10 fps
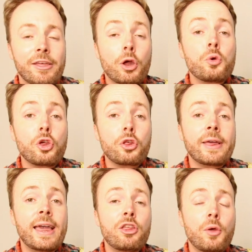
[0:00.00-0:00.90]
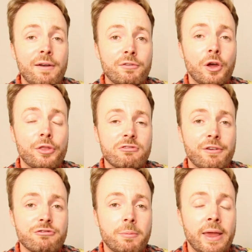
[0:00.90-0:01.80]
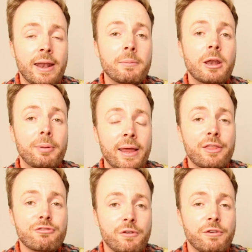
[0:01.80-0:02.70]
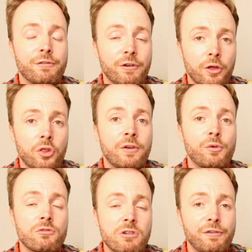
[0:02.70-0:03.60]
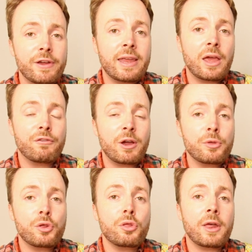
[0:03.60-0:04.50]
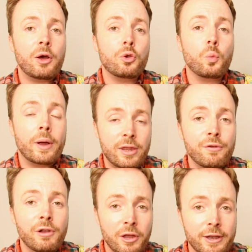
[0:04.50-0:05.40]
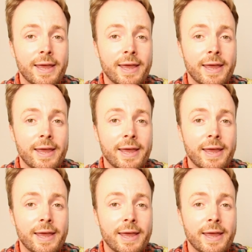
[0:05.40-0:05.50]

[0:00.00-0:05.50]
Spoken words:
So just in case you haven't heard the riff for a bit, I'm going to play it through for you first to give you a rough idea of how it should sound when you've learned